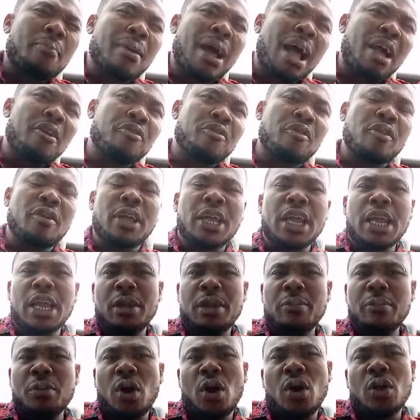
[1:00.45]
buy from
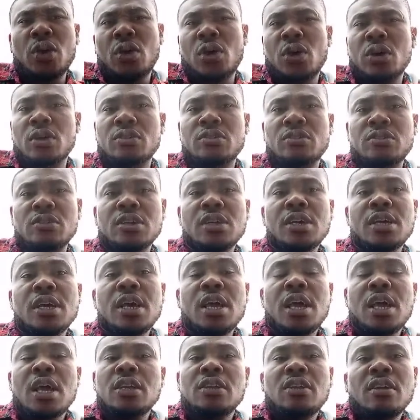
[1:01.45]
him or not?
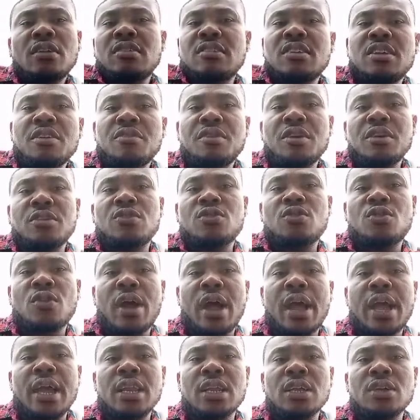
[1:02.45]
Just give it a
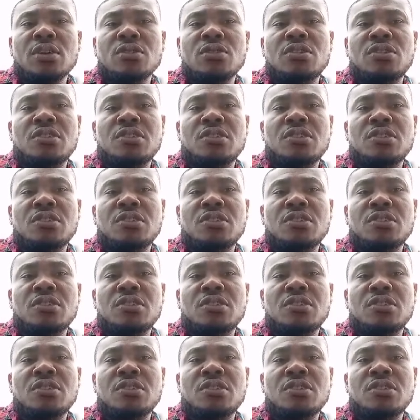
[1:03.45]
try and you